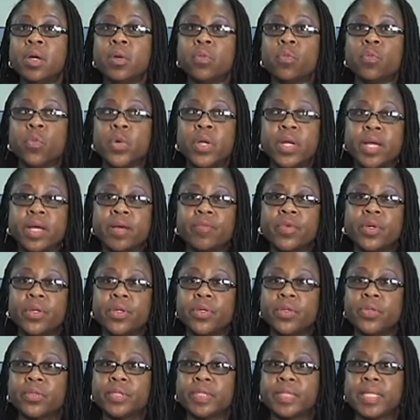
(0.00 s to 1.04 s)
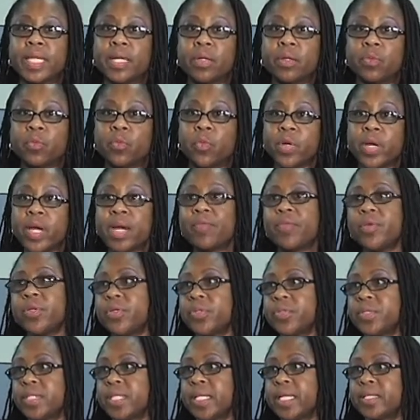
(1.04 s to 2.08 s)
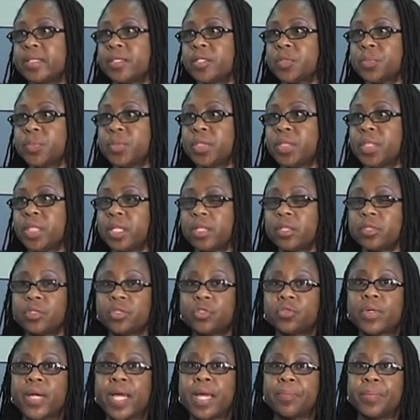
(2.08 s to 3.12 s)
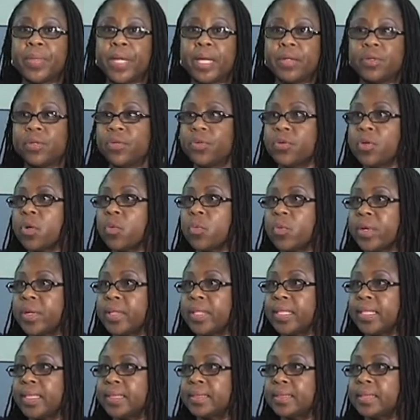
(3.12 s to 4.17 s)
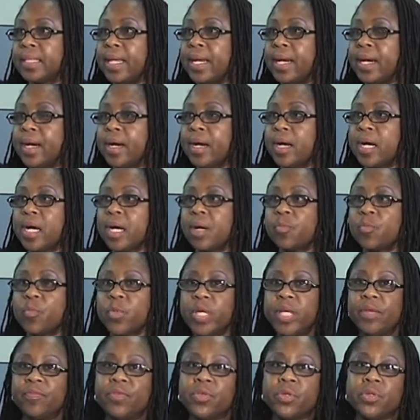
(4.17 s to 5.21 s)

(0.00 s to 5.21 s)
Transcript: wherever you set this particular trap at, you know where it is. If